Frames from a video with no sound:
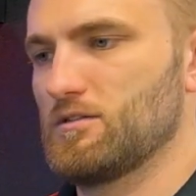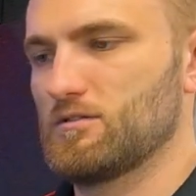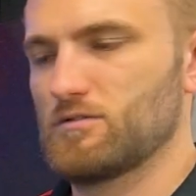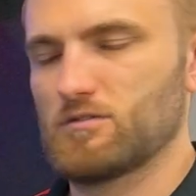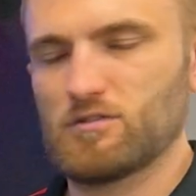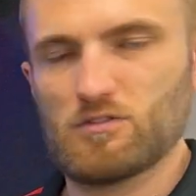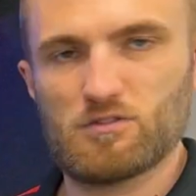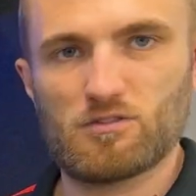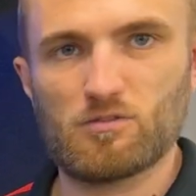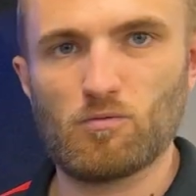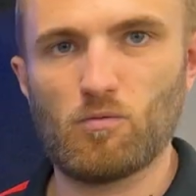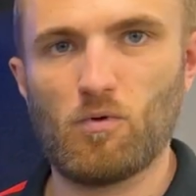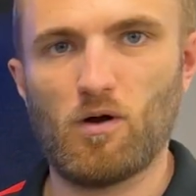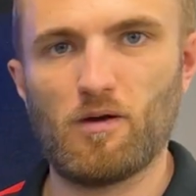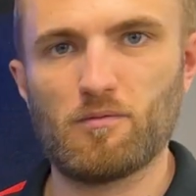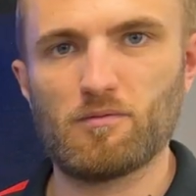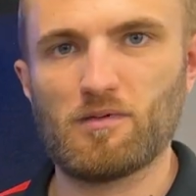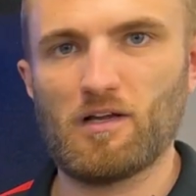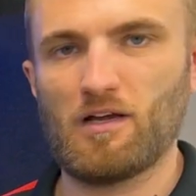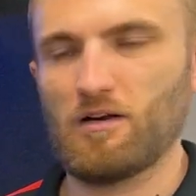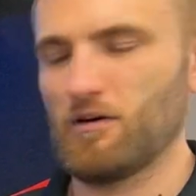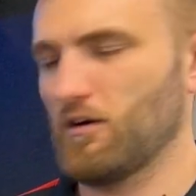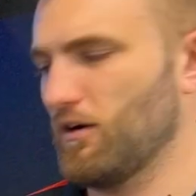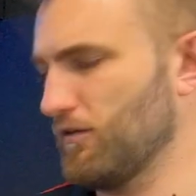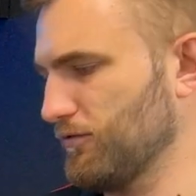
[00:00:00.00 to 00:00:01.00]
just to wipe
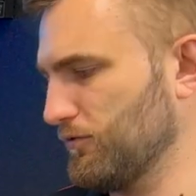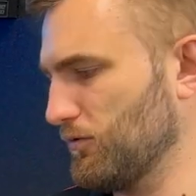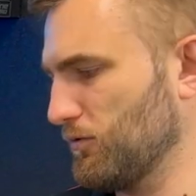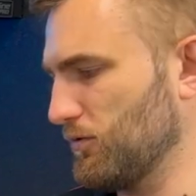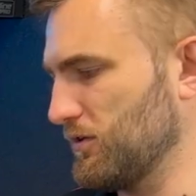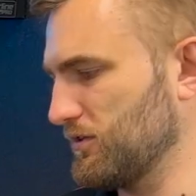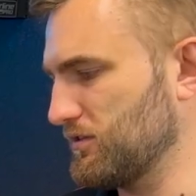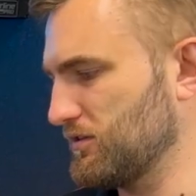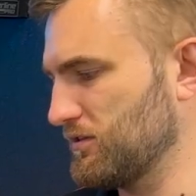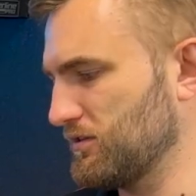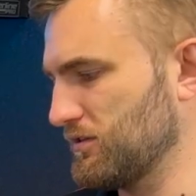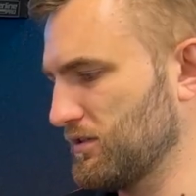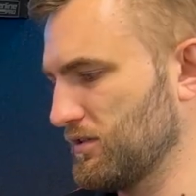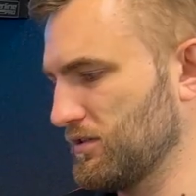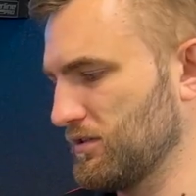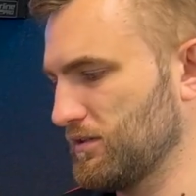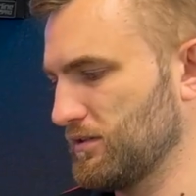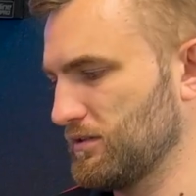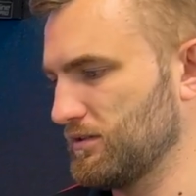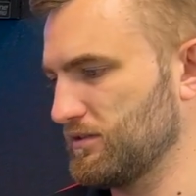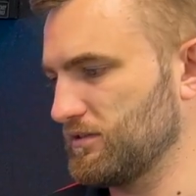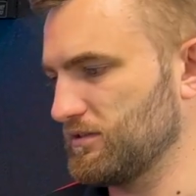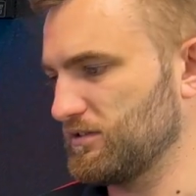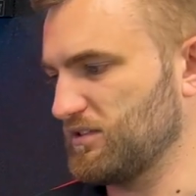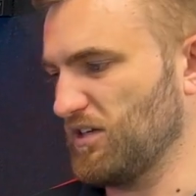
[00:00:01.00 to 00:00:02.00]
down afterwards.
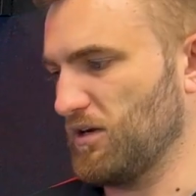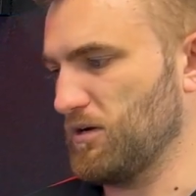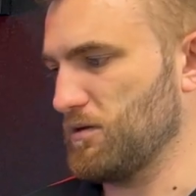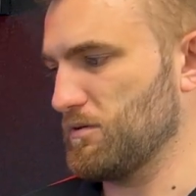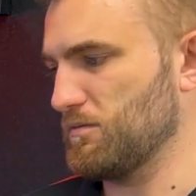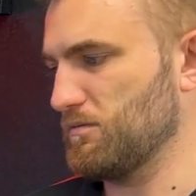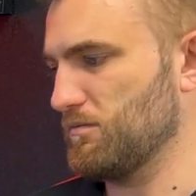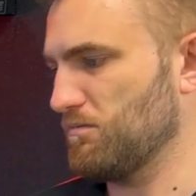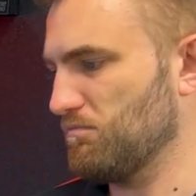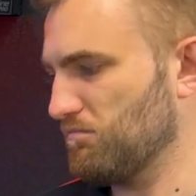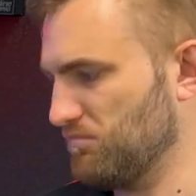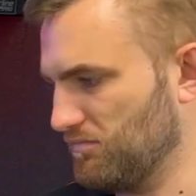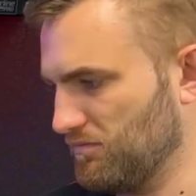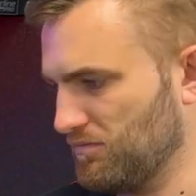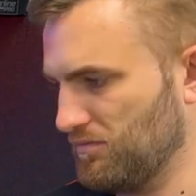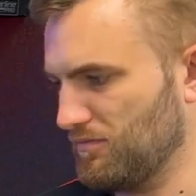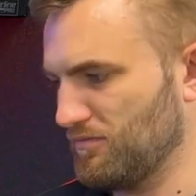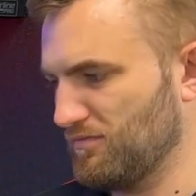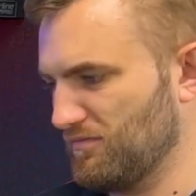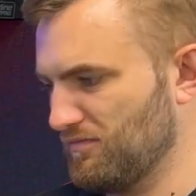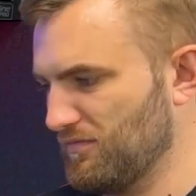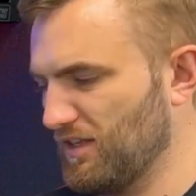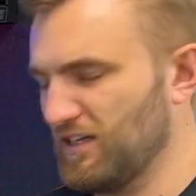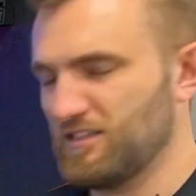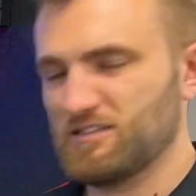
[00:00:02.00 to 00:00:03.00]
So
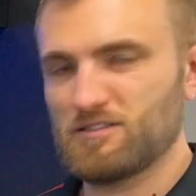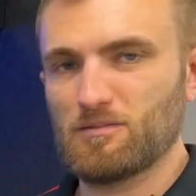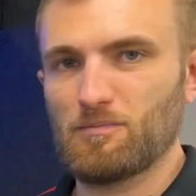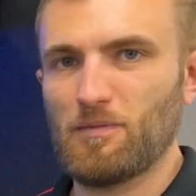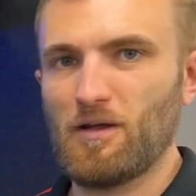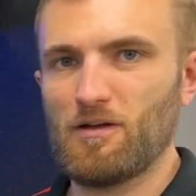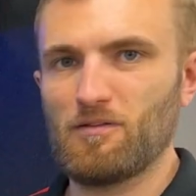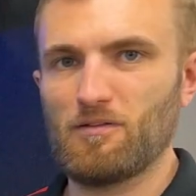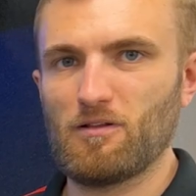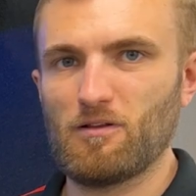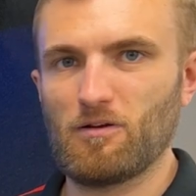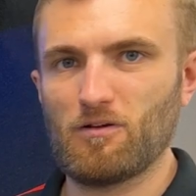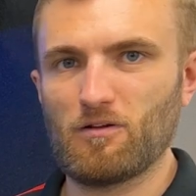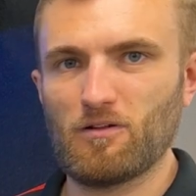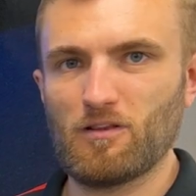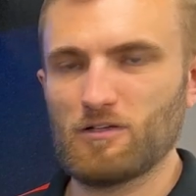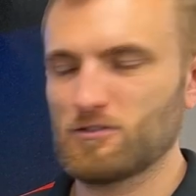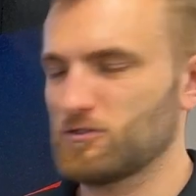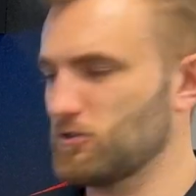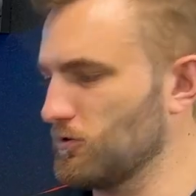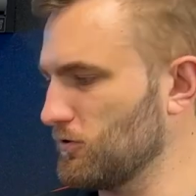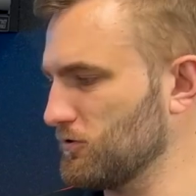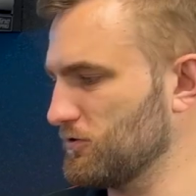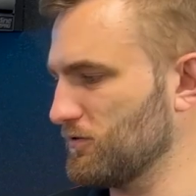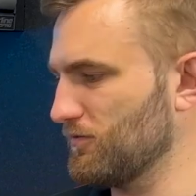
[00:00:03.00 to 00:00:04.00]
that's about the long and the
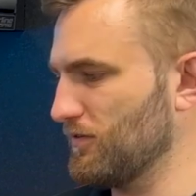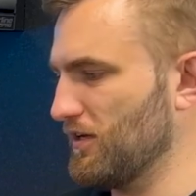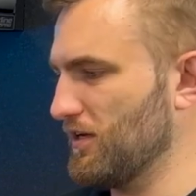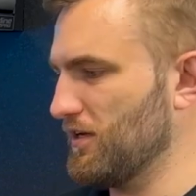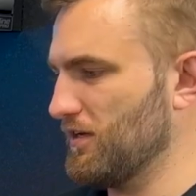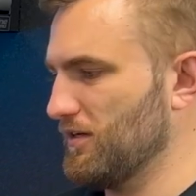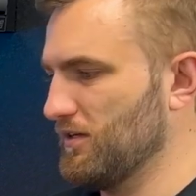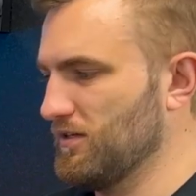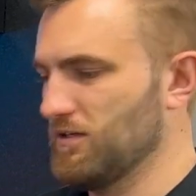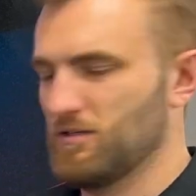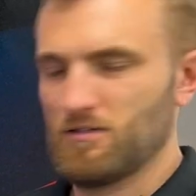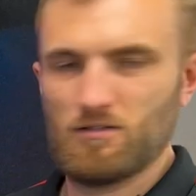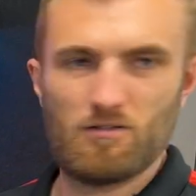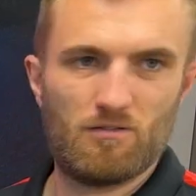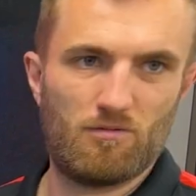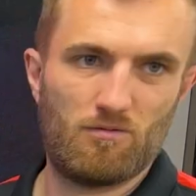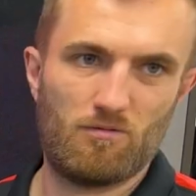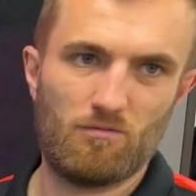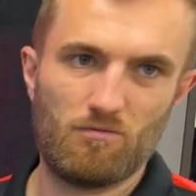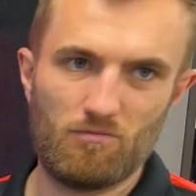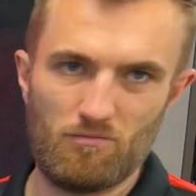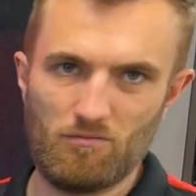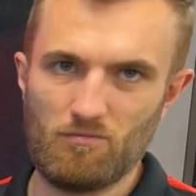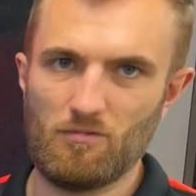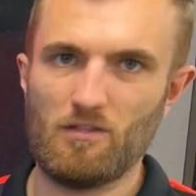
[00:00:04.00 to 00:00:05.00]
short of it.
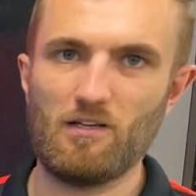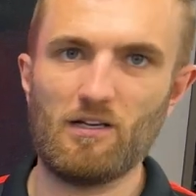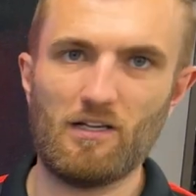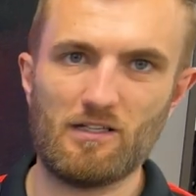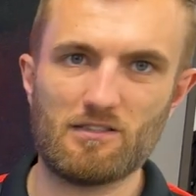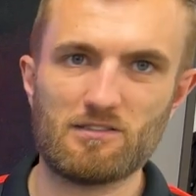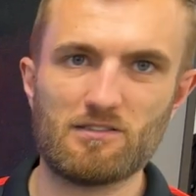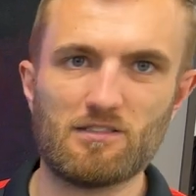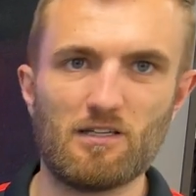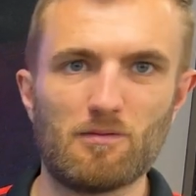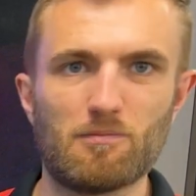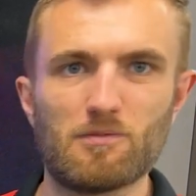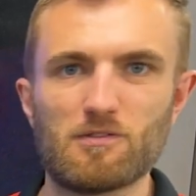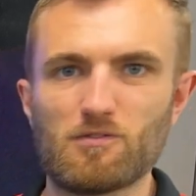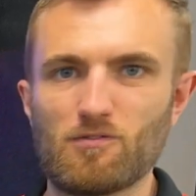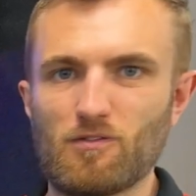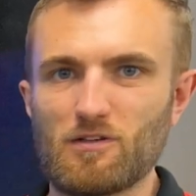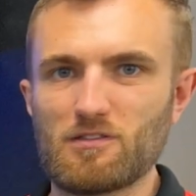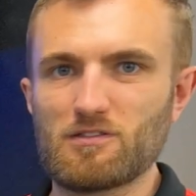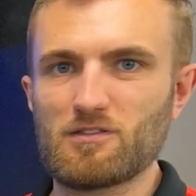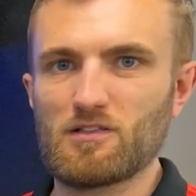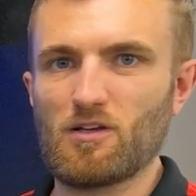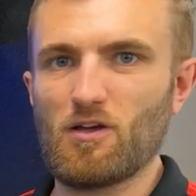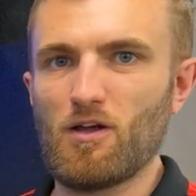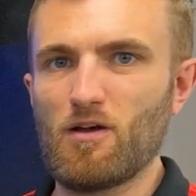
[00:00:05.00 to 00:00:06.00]
The next step is for
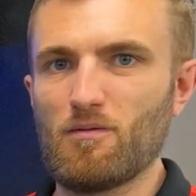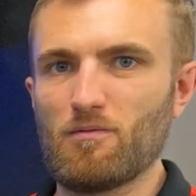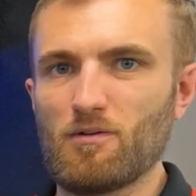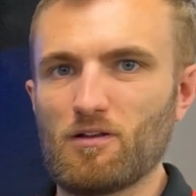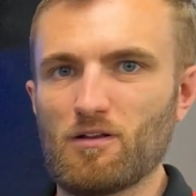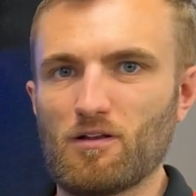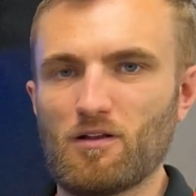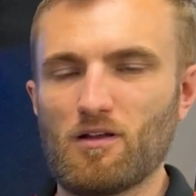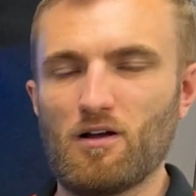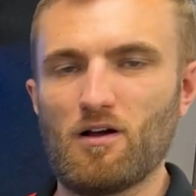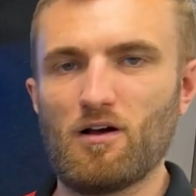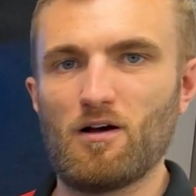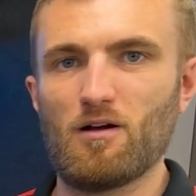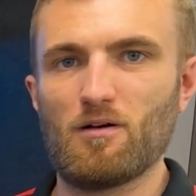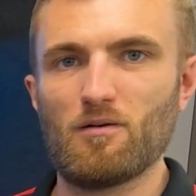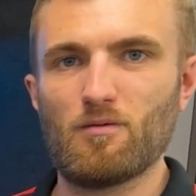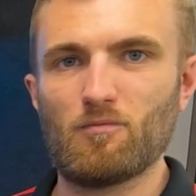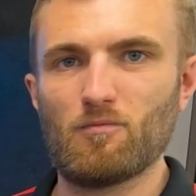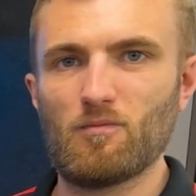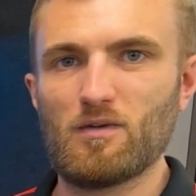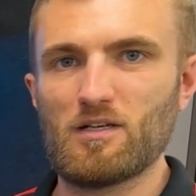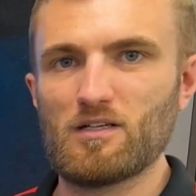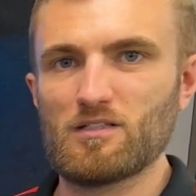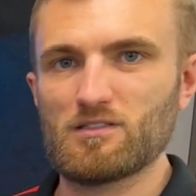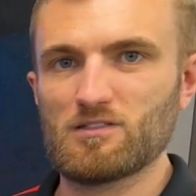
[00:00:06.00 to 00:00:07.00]
us to go over to the car
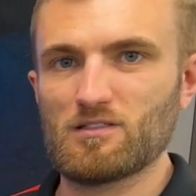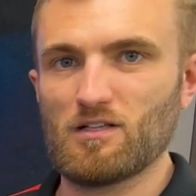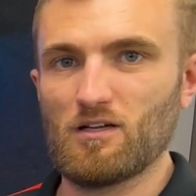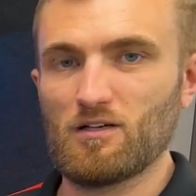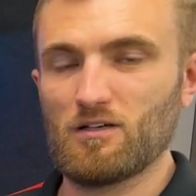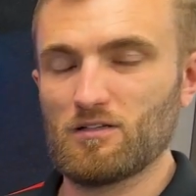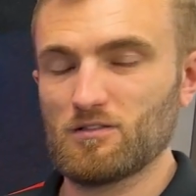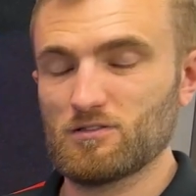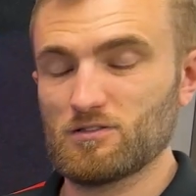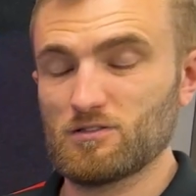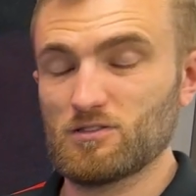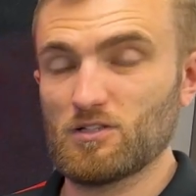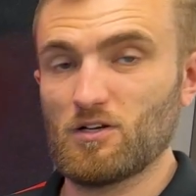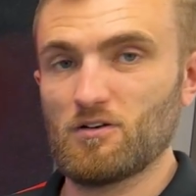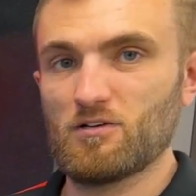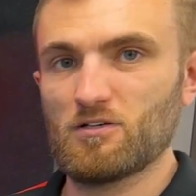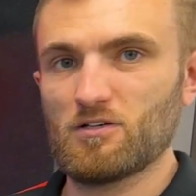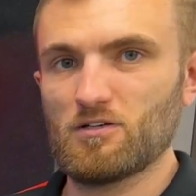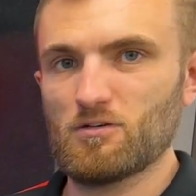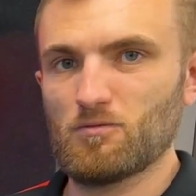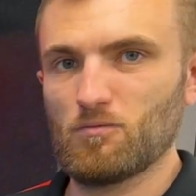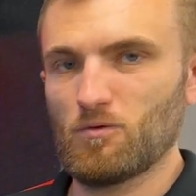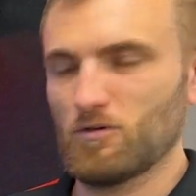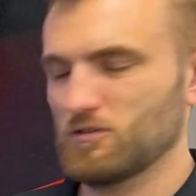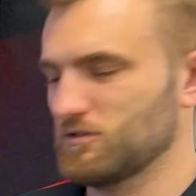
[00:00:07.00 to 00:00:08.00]
and me to start showing
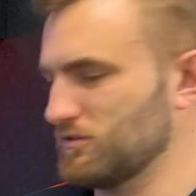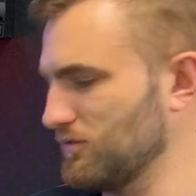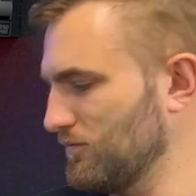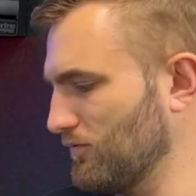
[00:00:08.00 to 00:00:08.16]
you what's